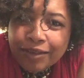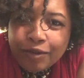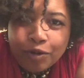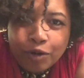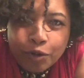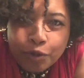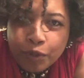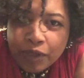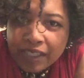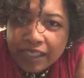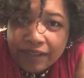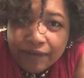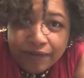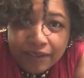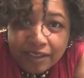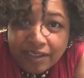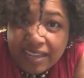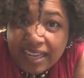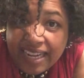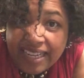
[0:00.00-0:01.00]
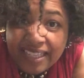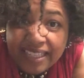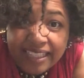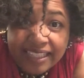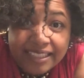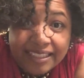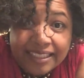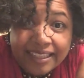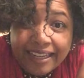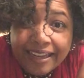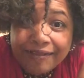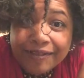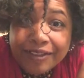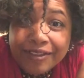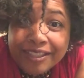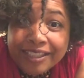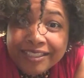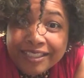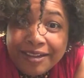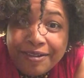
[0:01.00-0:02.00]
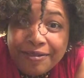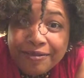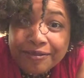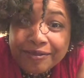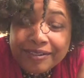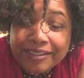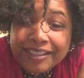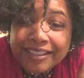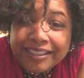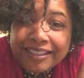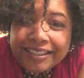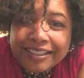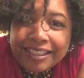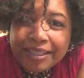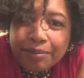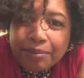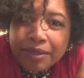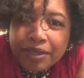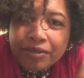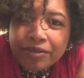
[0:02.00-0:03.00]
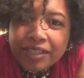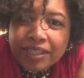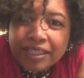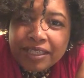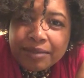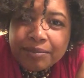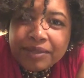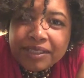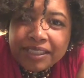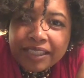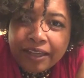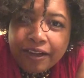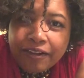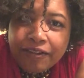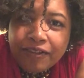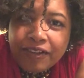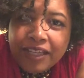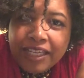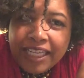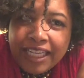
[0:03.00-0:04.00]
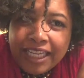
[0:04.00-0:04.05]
Or will he feel like he's left on his own to build it himself